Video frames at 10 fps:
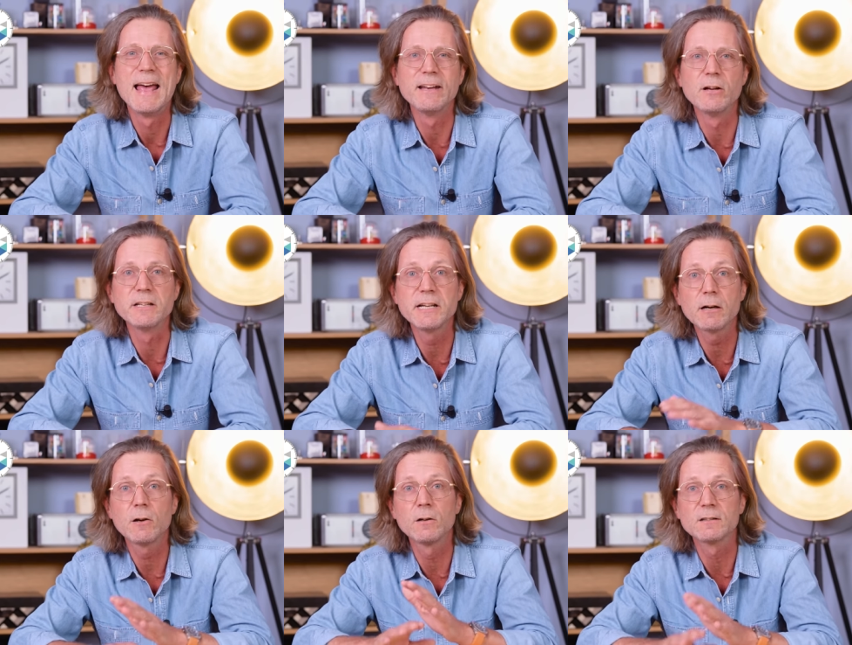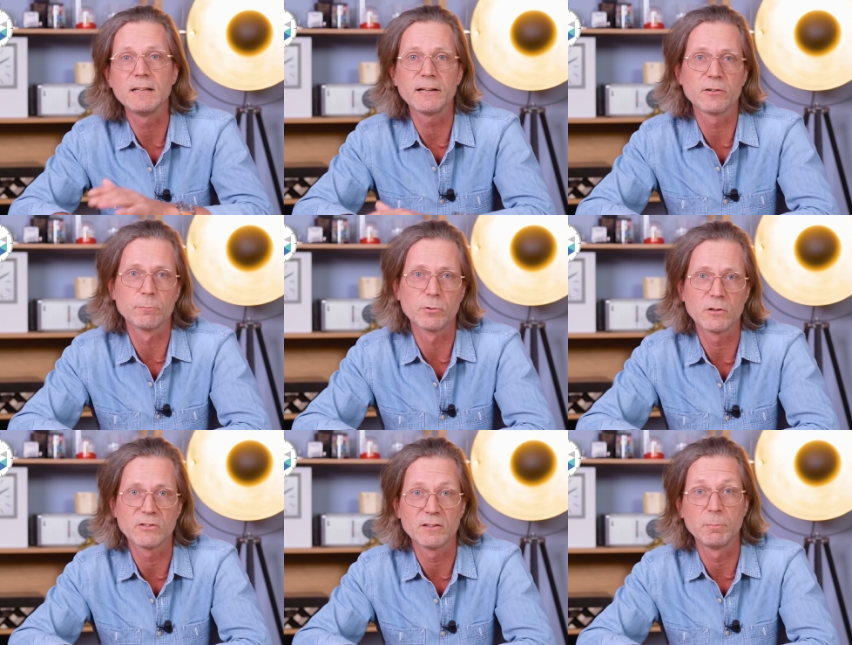and the year-long selection
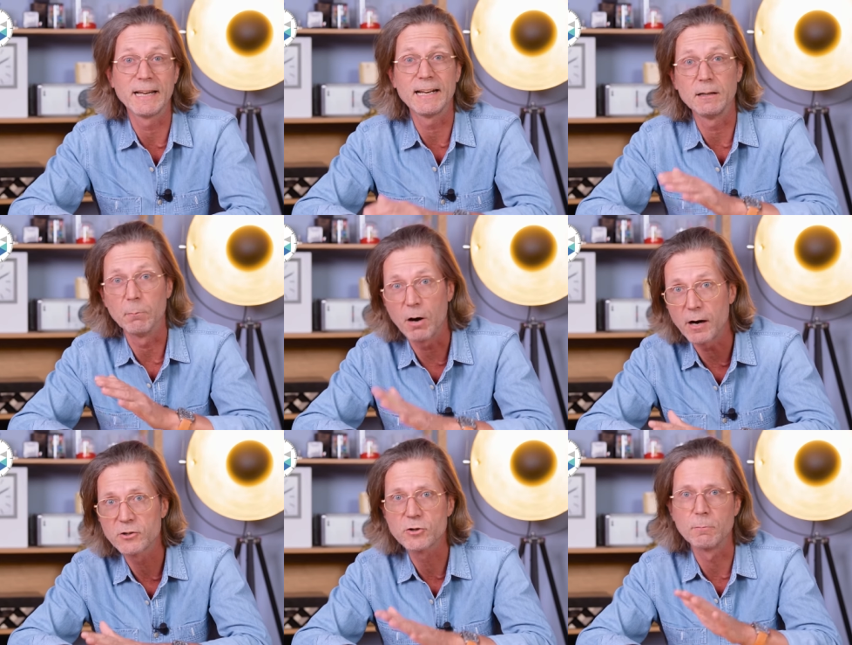process began in March,